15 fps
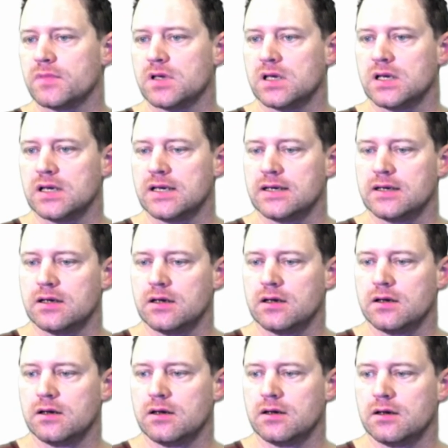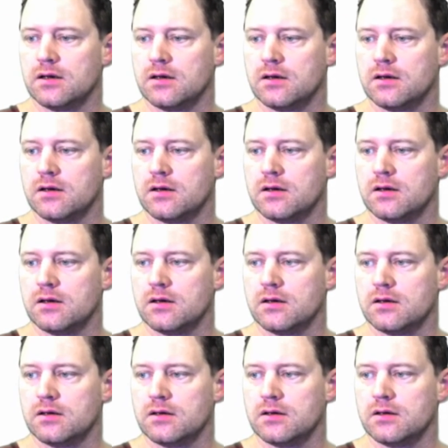
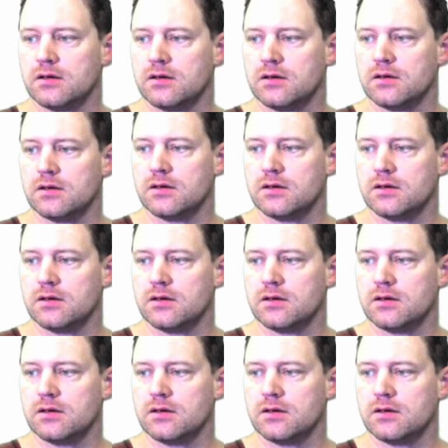Nobody speaks.